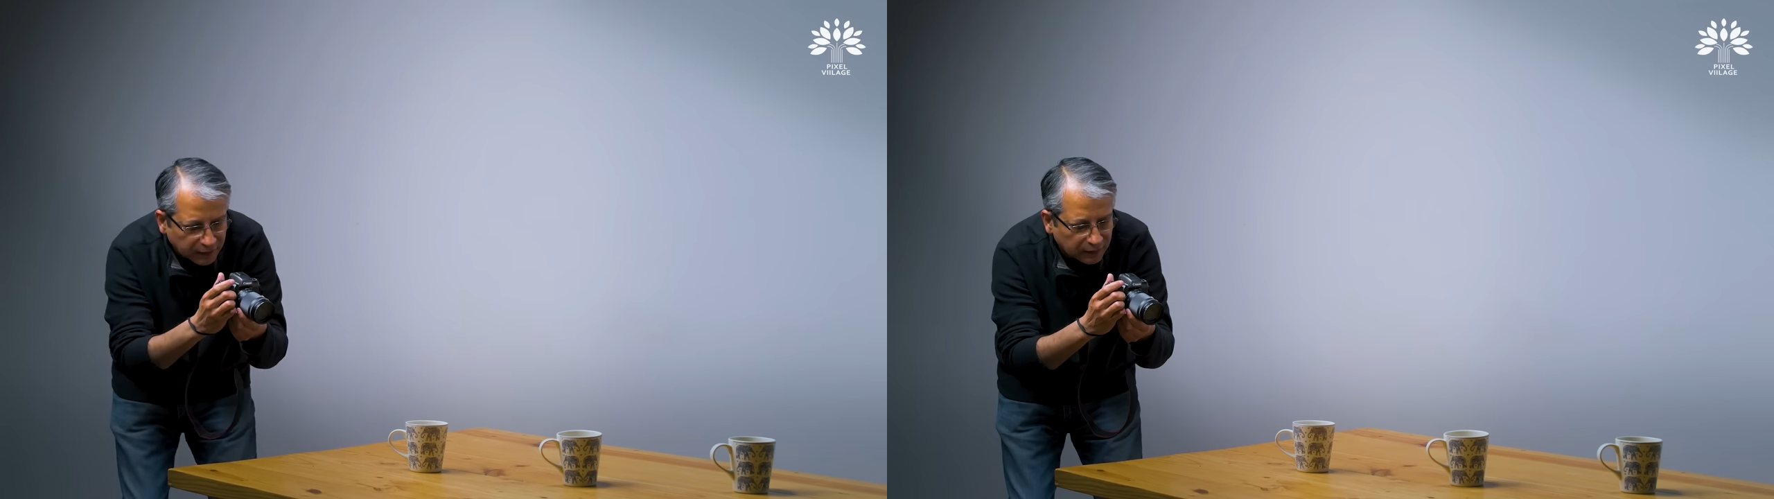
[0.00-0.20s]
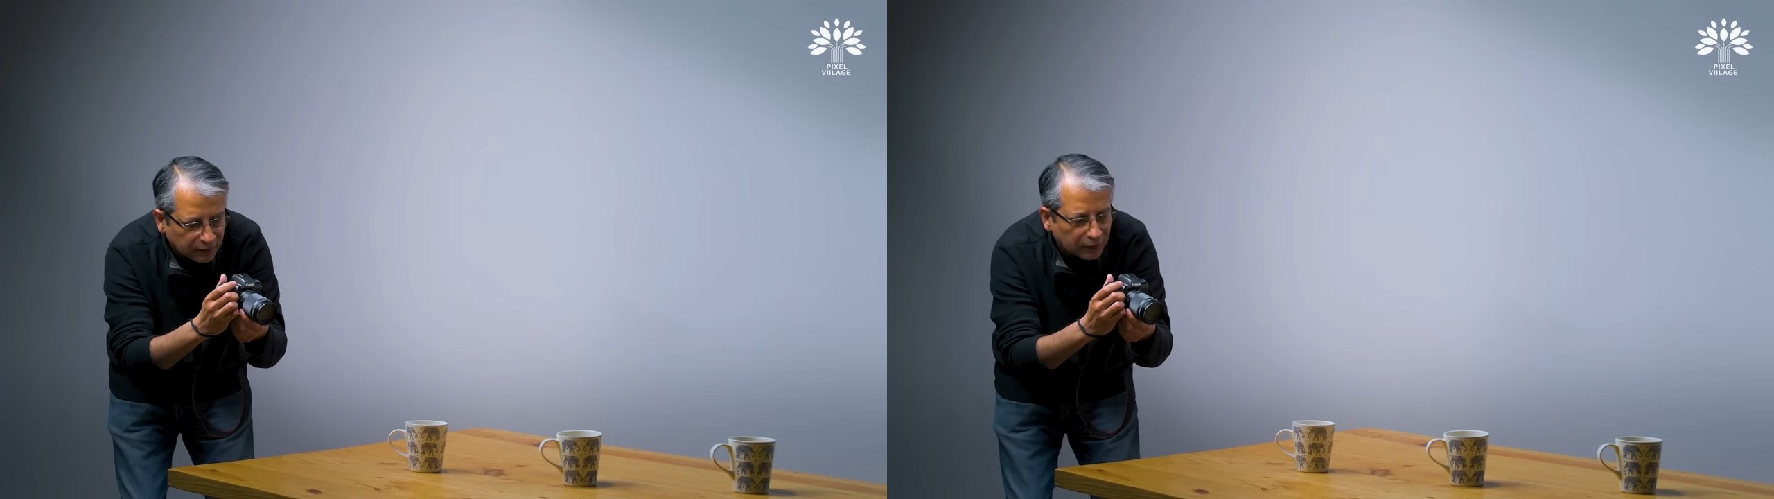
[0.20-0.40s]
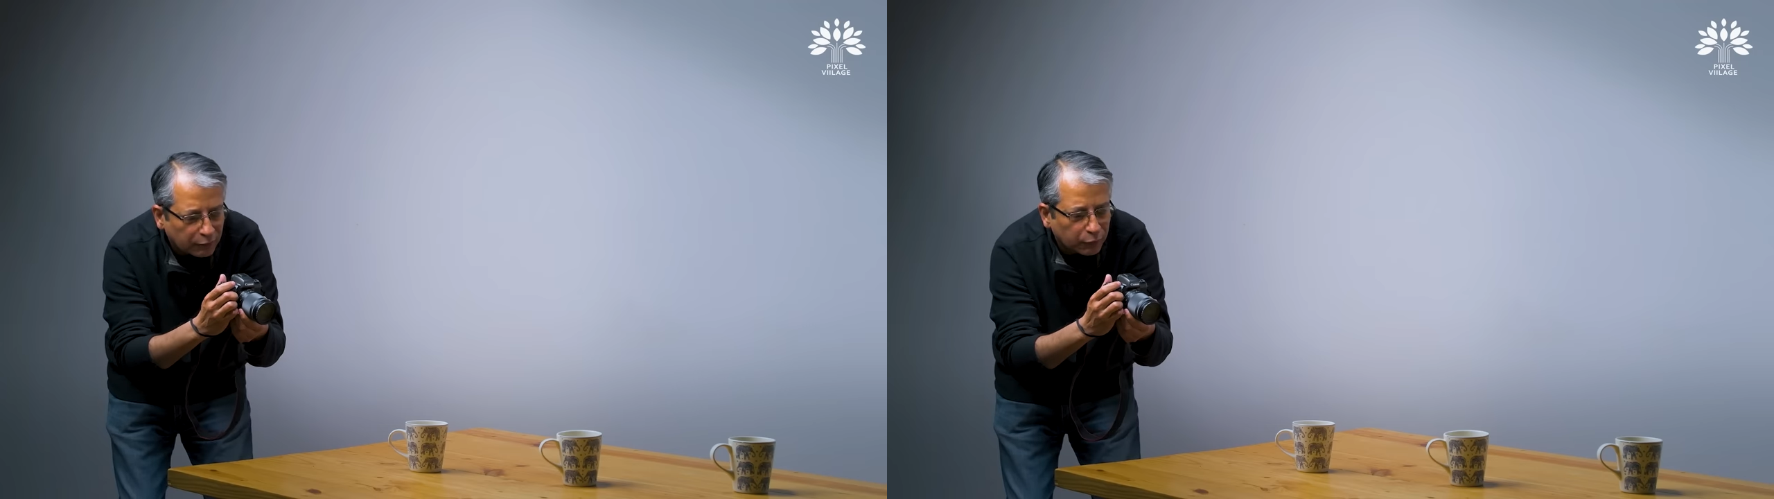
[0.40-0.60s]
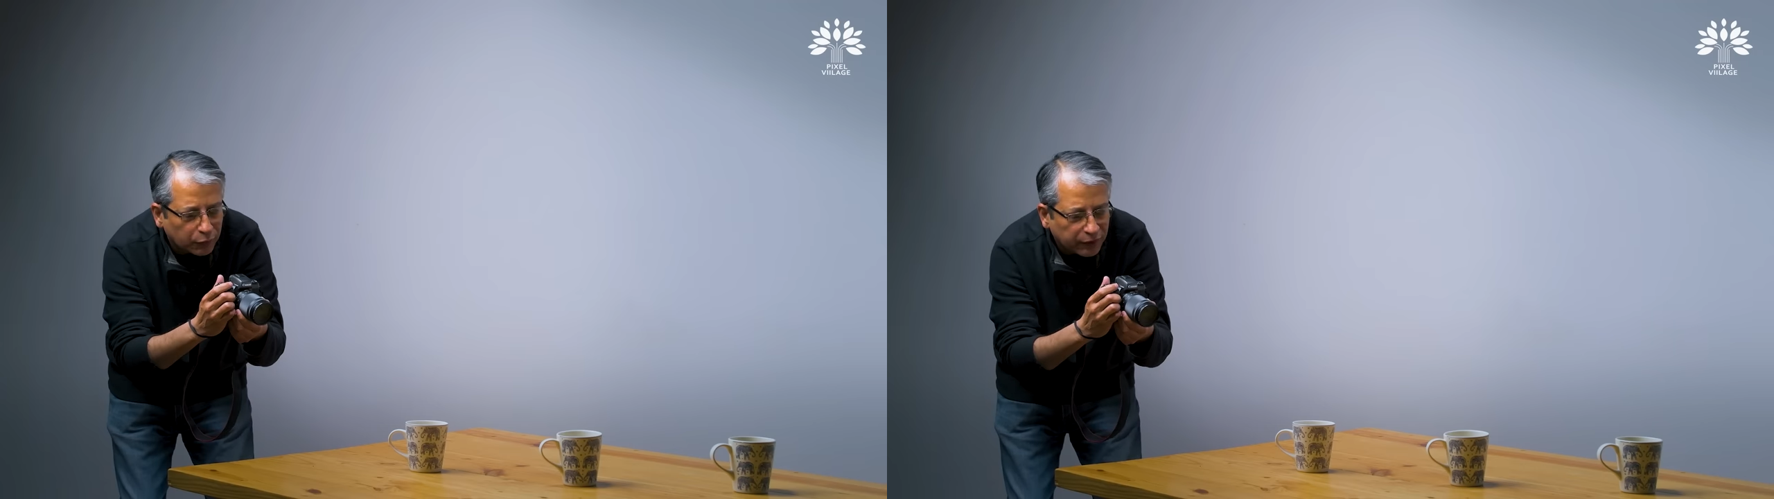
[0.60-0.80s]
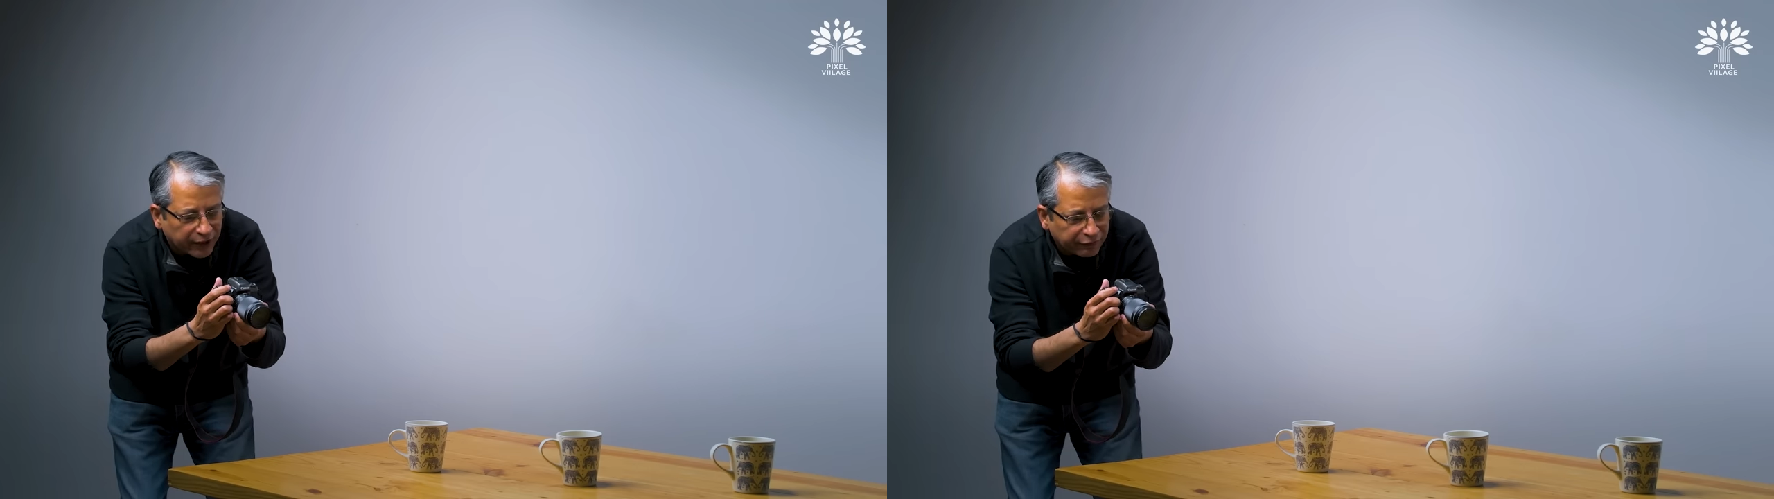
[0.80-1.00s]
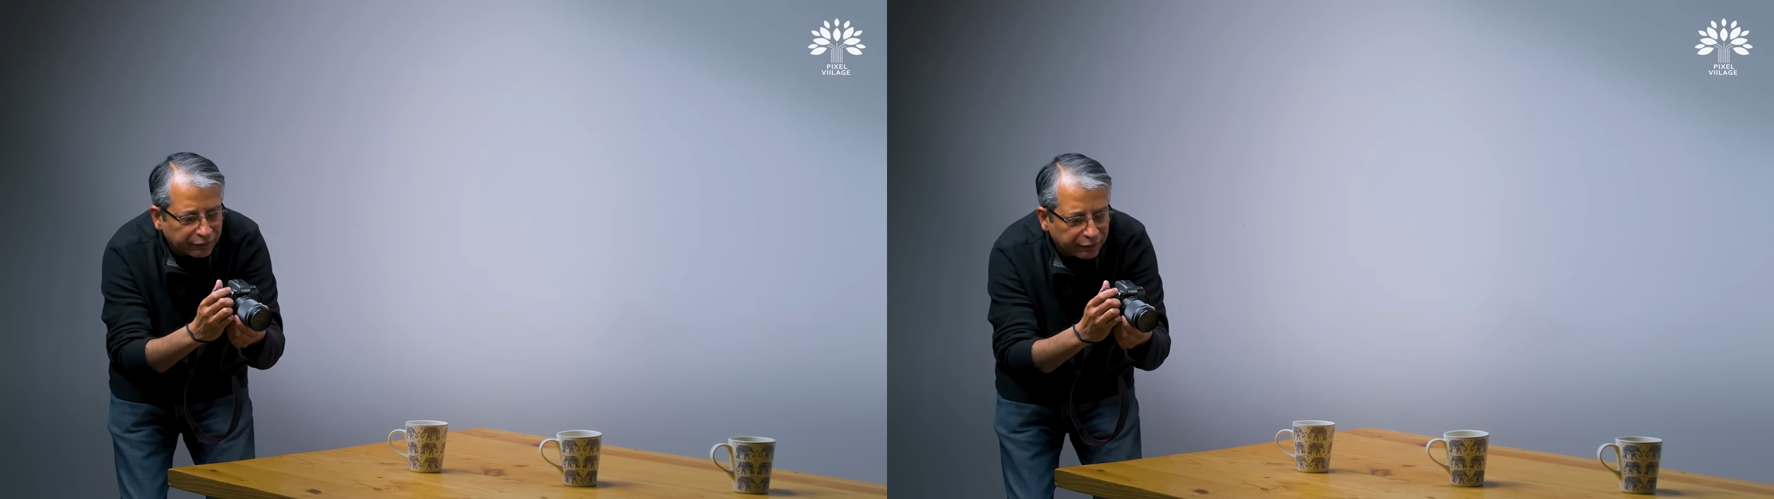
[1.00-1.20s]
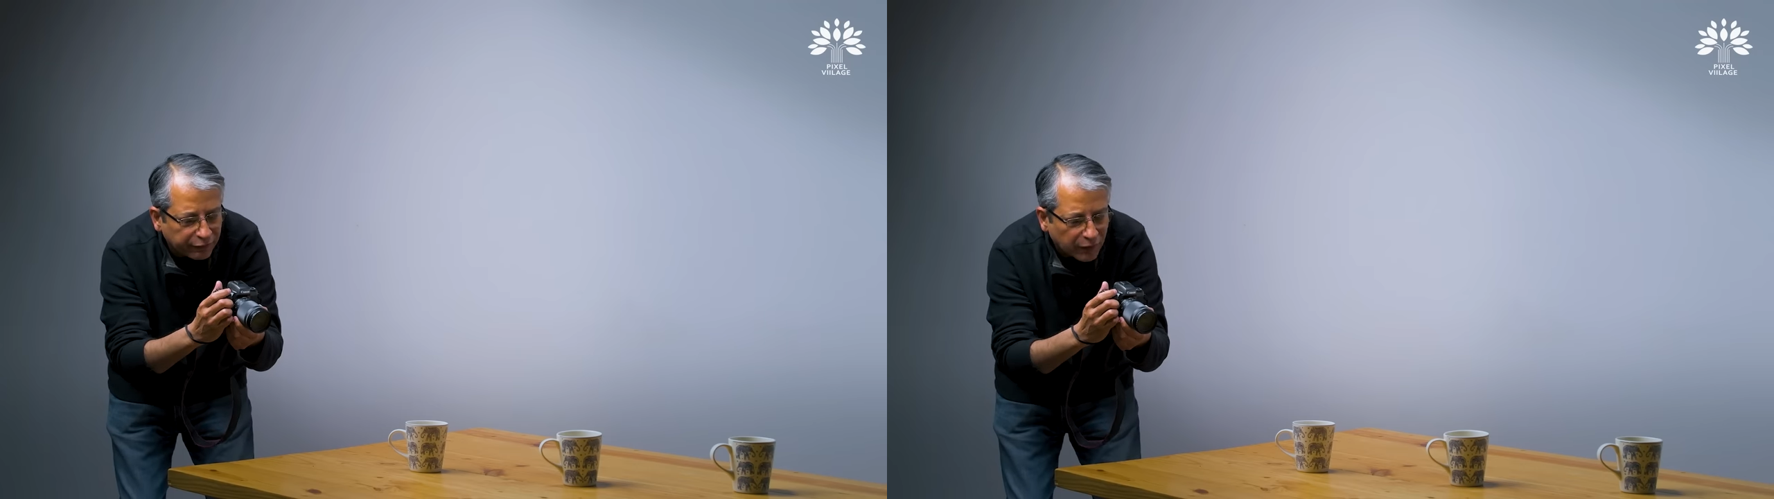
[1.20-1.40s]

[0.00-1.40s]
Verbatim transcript: the photograph.